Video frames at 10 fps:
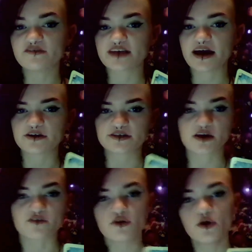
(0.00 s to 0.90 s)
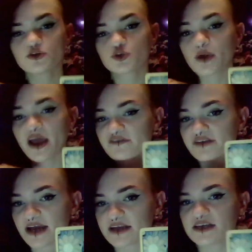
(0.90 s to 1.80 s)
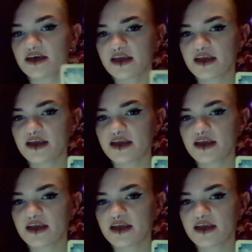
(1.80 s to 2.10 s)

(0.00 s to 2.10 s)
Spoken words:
of his higher self. So we have a knight.